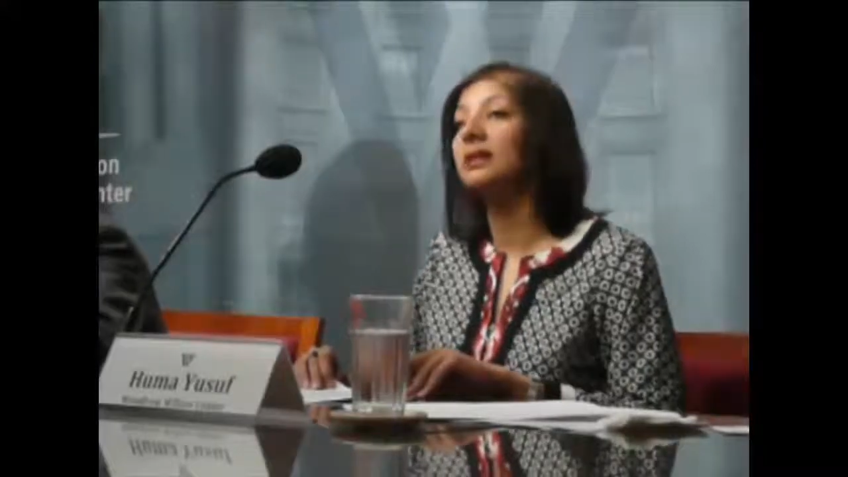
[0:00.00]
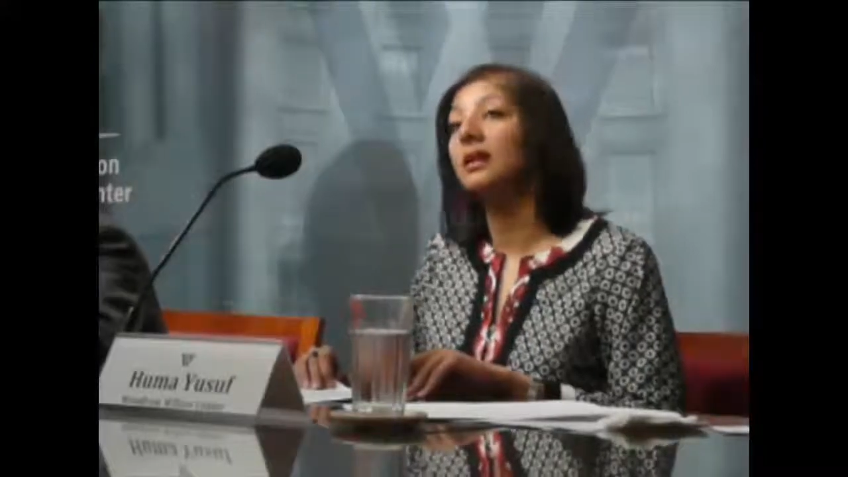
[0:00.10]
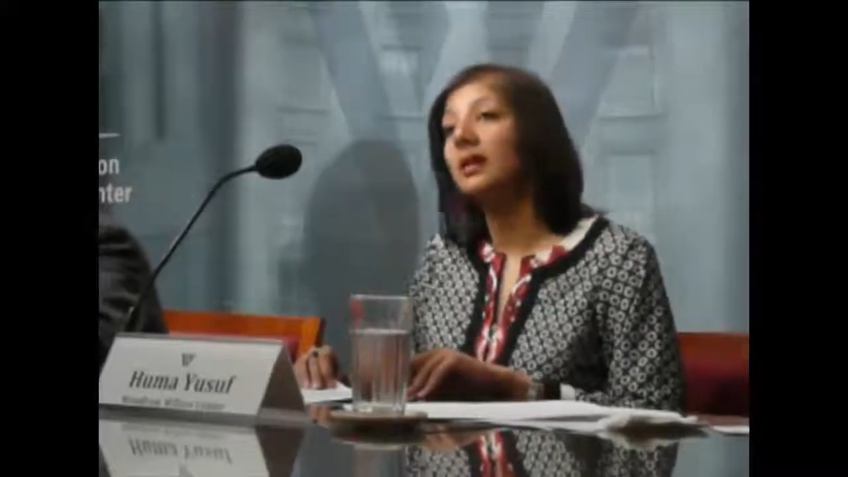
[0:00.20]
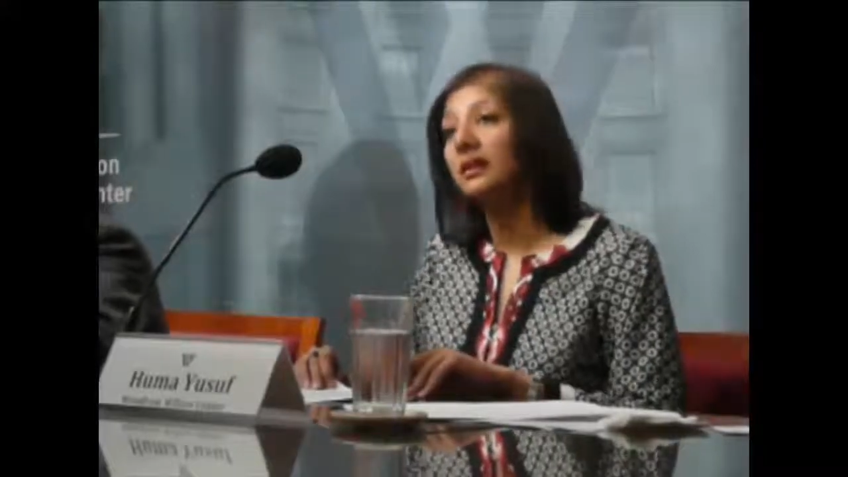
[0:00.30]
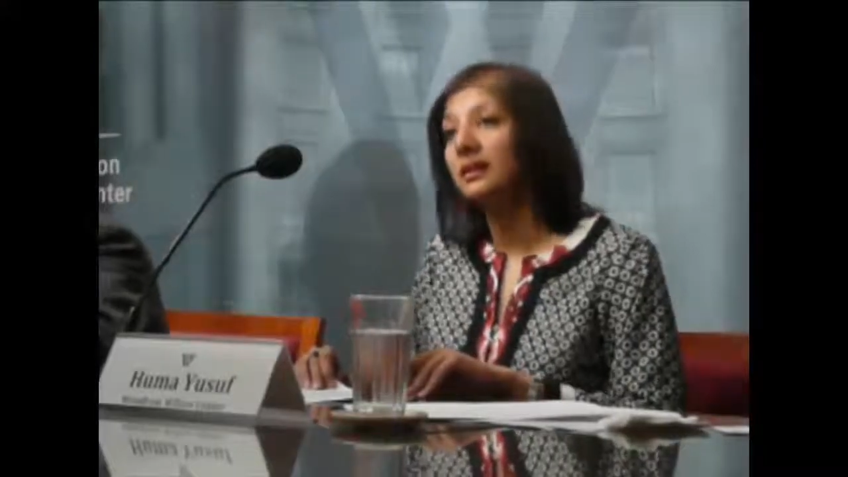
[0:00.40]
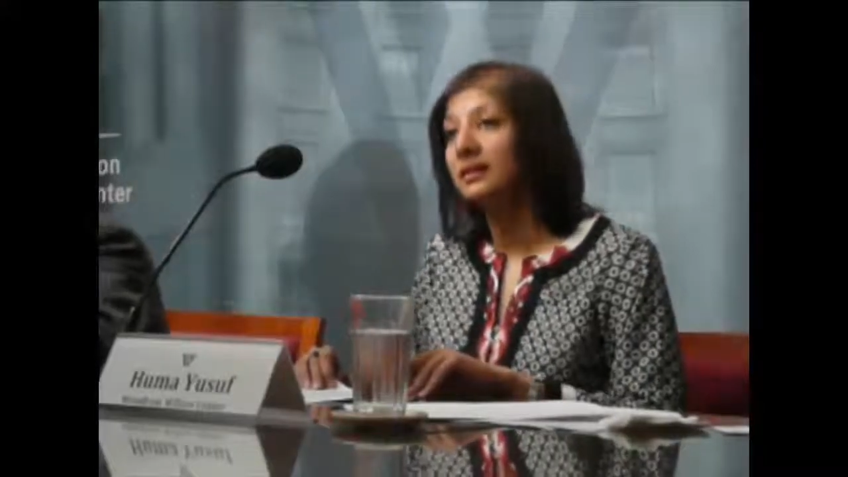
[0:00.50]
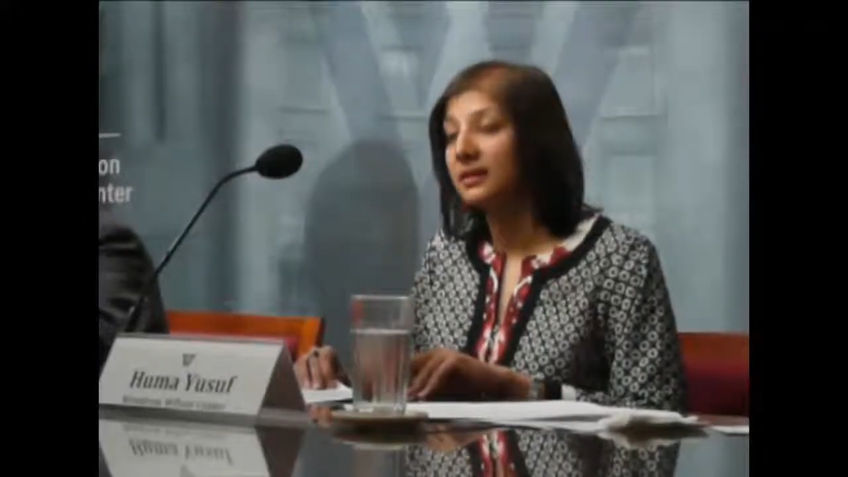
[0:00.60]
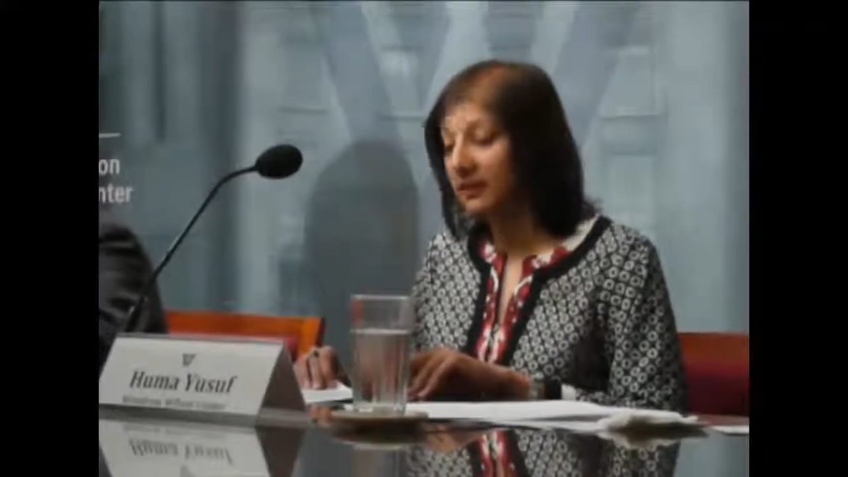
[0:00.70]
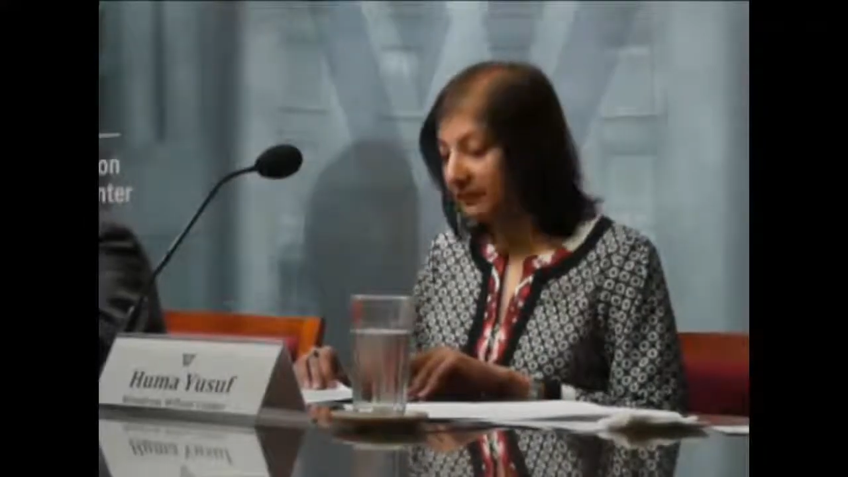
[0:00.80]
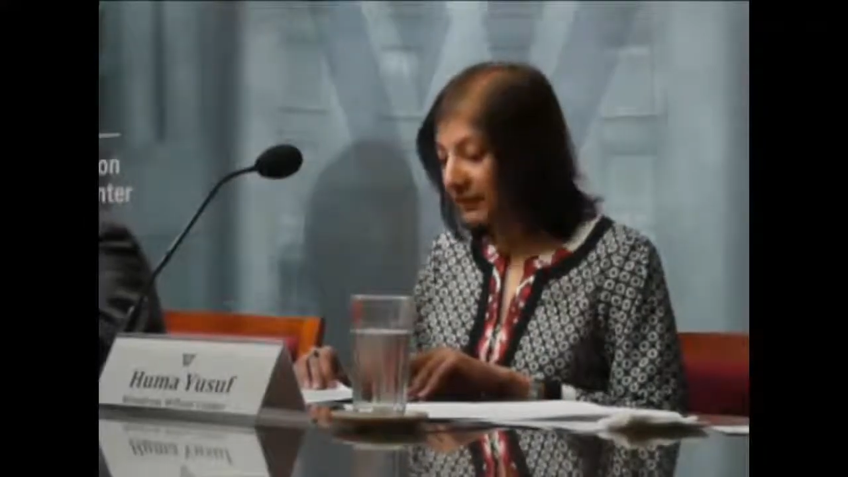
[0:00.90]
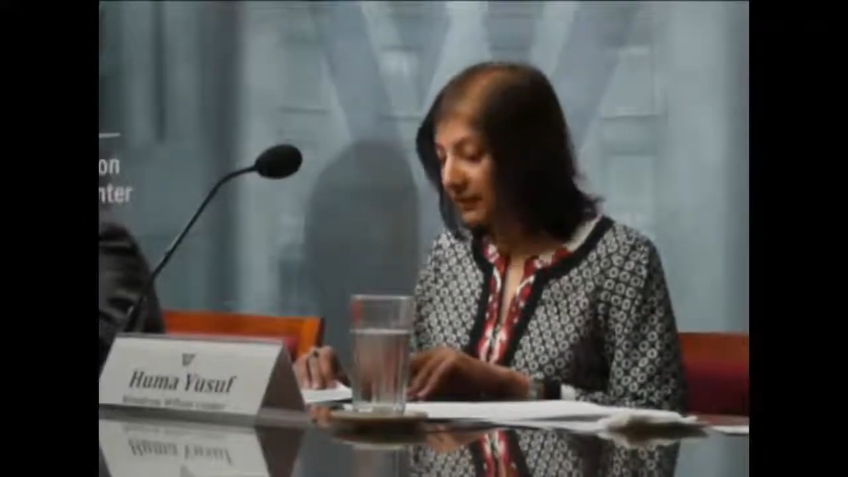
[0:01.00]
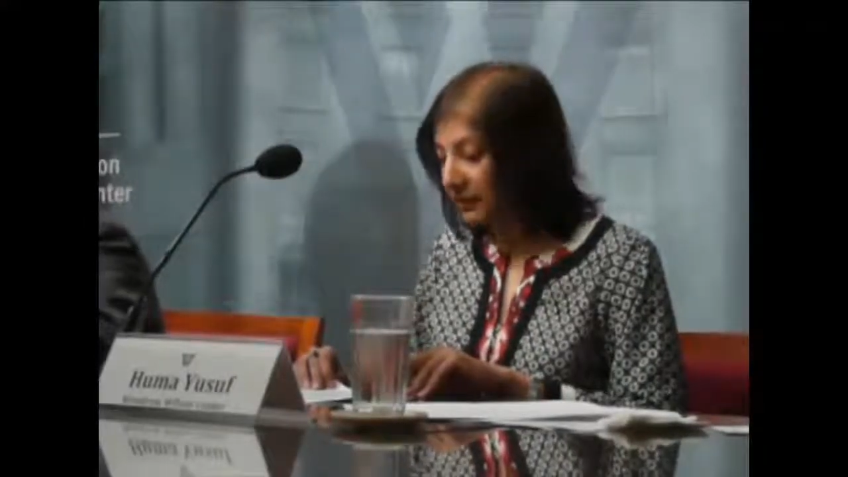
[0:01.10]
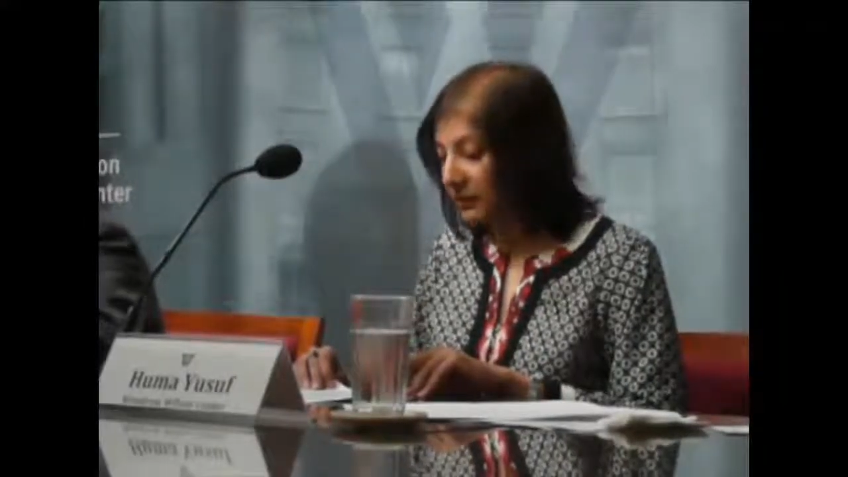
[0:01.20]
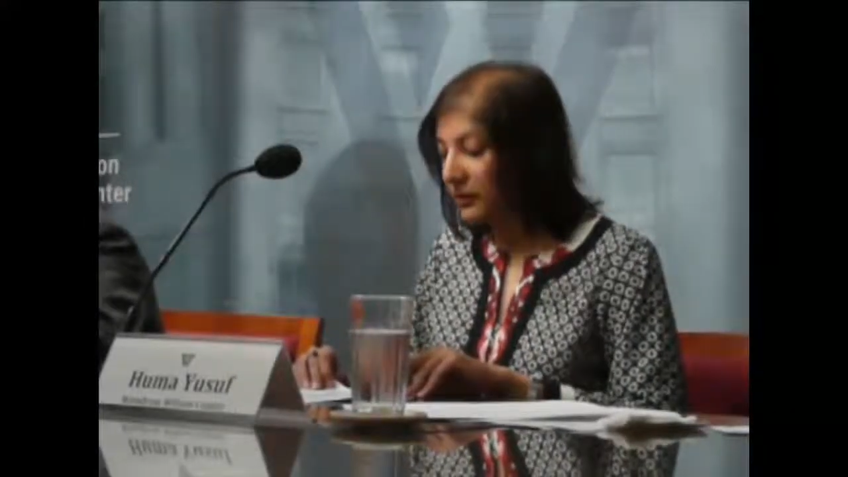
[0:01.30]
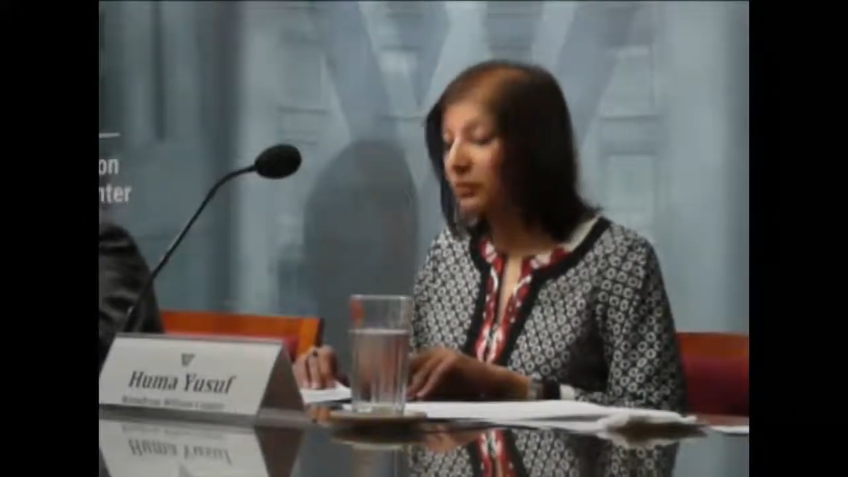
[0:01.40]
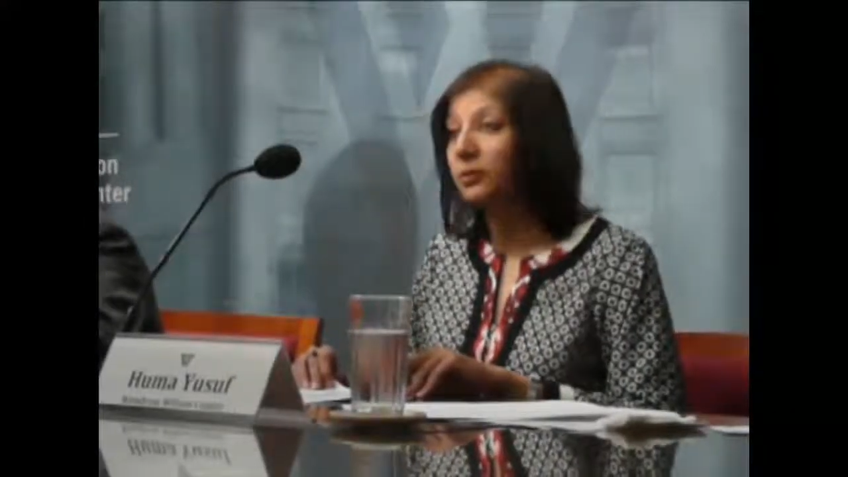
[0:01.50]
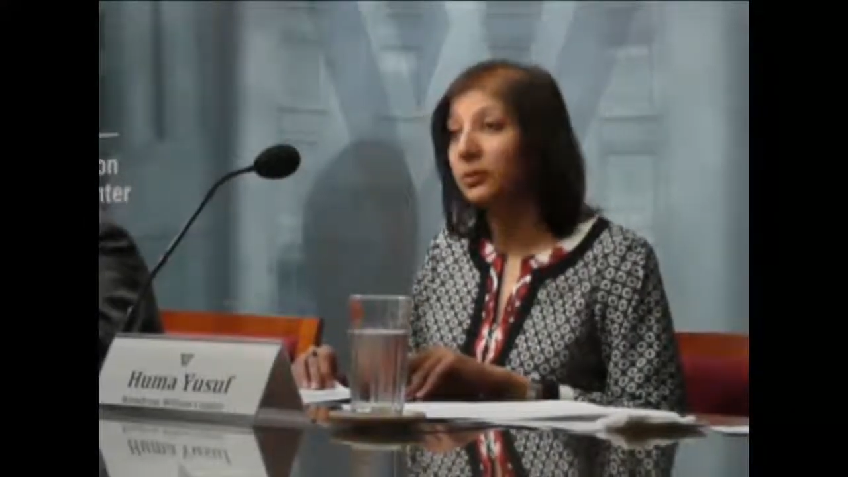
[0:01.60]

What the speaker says: and unnecessary victims of a